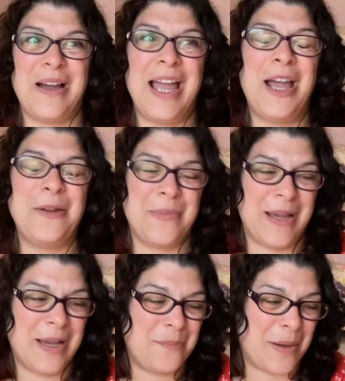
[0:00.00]
I hope
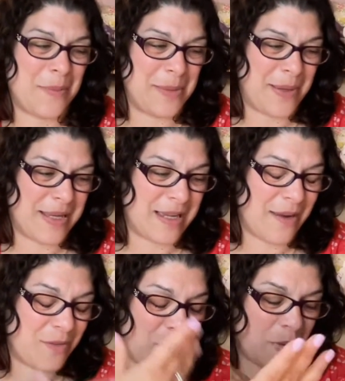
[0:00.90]
I've got
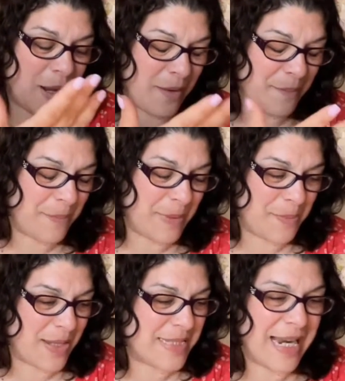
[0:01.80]
quite a bubbly
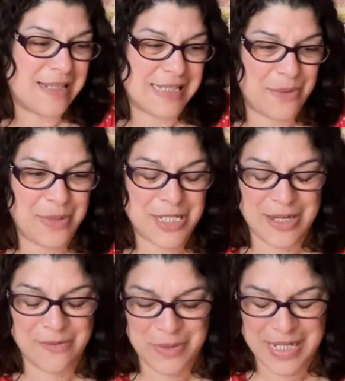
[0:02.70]
personality, which
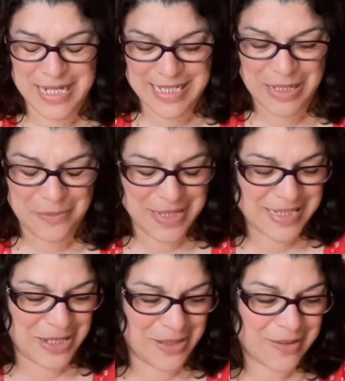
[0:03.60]
everyone keeps telling me.
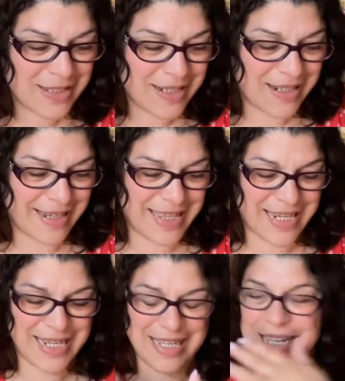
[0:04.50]
So I
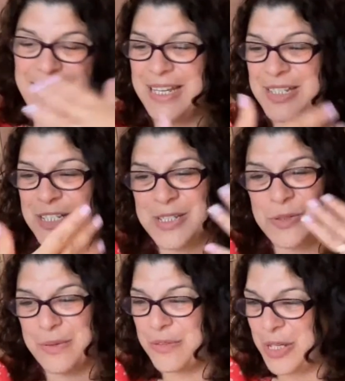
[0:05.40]
think it's just
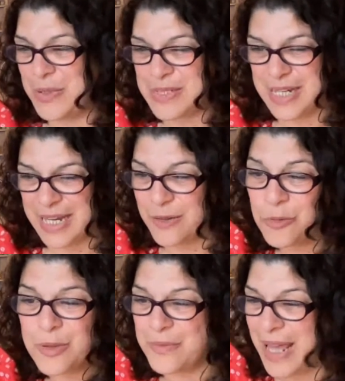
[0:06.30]
all infused in
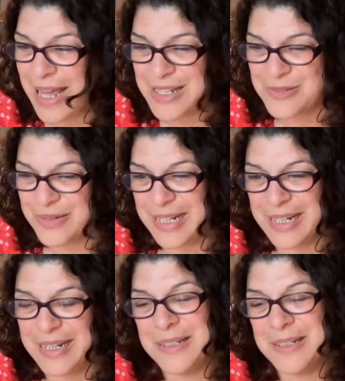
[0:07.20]
all of that, really.